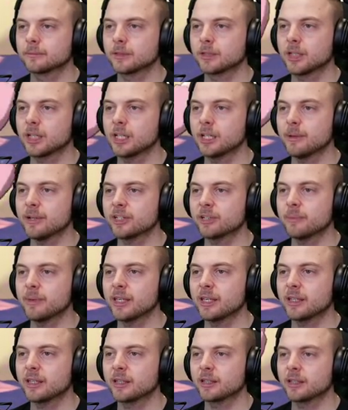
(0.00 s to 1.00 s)
Can you imagine
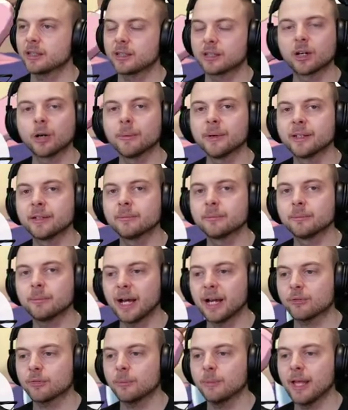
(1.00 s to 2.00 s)
me coming
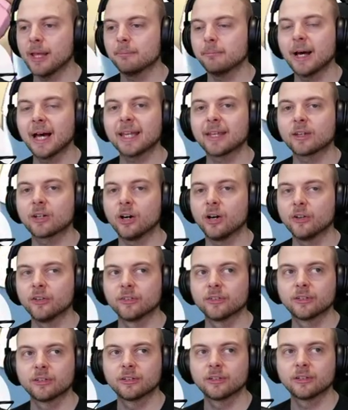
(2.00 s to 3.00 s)
back from like Minecon
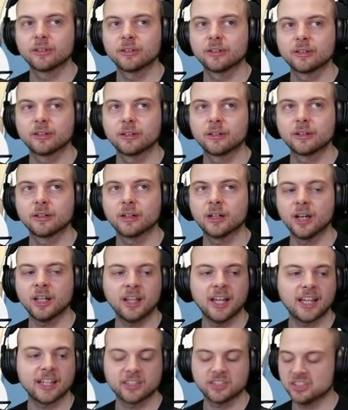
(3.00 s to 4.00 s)
and
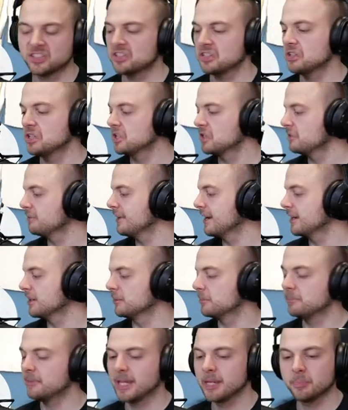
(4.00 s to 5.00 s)
like there's just a lot of
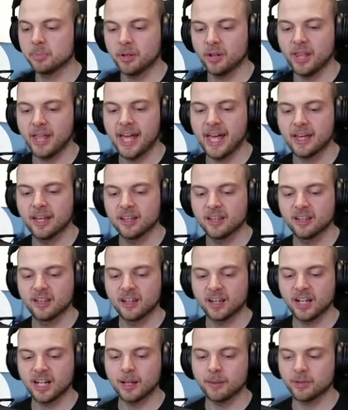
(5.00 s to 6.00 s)
random people there
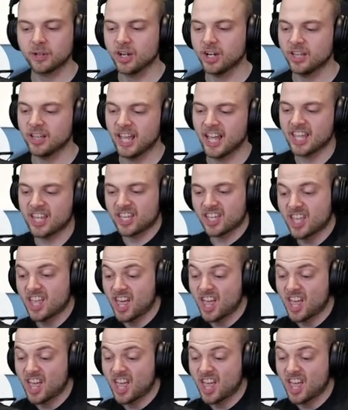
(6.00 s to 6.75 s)
and I'm going like